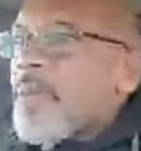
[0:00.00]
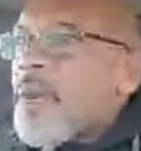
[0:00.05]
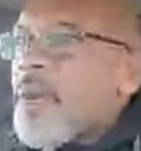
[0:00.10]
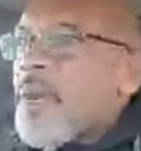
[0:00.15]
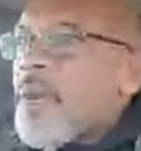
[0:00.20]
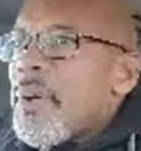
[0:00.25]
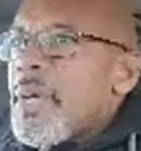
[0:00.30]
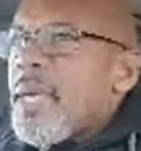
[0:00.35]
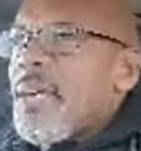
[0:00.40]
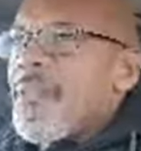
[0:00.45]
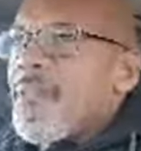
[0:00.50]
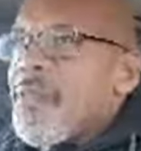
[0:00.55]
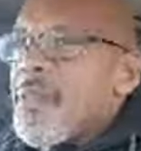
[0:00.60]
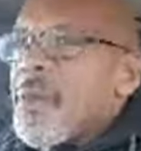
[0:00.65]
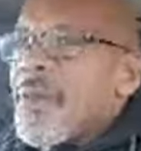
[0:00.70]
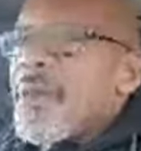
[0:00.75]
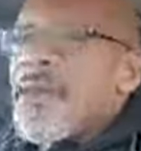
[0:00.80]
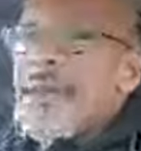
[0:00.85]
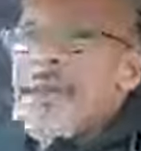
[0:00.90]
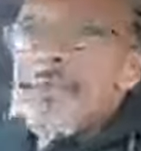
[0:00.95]
you know,
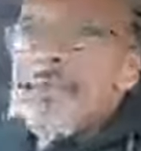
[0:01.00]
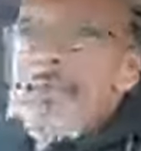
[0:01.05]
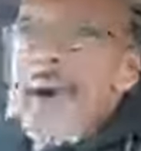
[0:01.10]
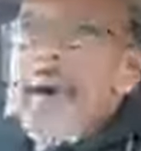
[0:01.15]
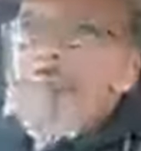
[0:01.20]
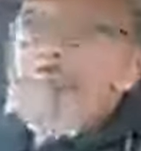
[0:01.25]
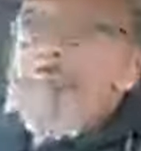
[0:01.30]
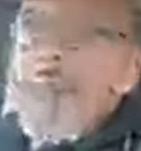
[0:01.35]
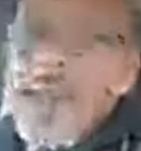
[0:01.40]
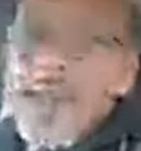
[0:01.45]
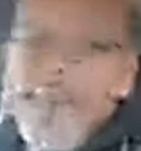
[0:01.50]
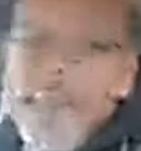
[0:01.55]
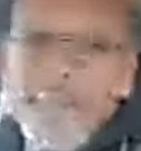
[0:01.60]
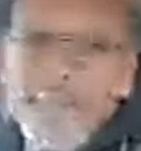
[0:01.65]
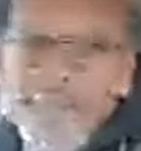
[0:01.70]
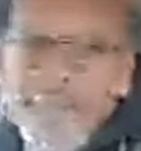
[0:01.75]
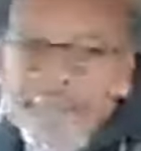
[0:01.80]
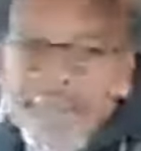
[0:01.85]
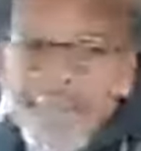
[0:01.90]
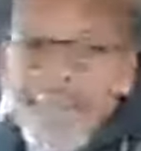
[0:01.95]
if, if my
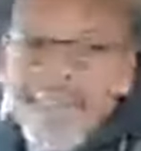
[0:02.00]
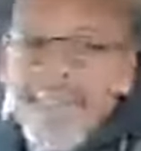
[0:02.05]
parents,